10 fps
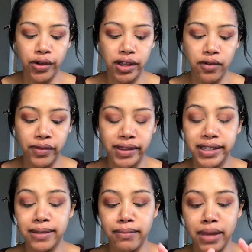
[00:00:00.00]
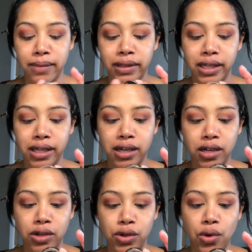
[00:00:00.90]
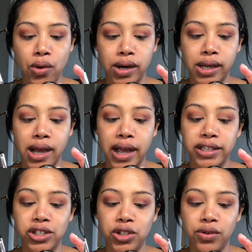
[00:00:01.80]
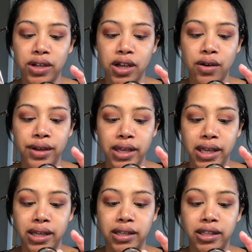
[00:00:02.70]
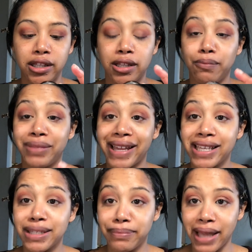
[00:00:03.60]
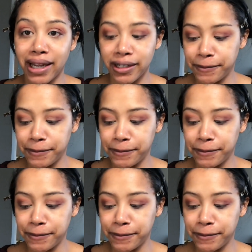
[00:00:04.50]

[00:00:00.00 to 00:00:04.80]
in with this Maybelline New York Eye Studio in the blackest black.